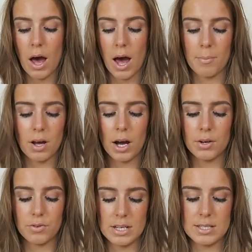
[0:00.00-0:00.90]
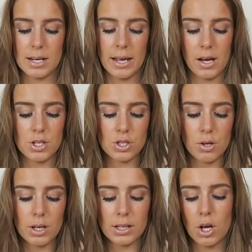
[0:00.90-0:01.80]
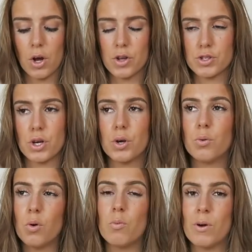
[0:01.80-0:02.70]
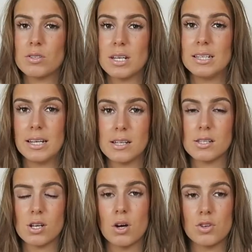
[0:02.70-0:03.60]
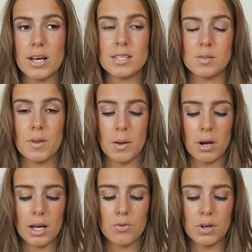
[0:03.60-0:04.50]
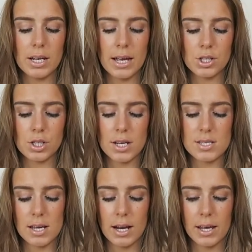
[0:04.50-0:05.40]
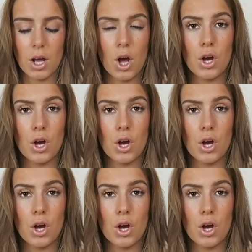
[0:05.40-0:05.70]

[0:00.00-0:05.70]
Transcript: um kind of recently i showed like two almost like linen style dresses but they were like a really interesting like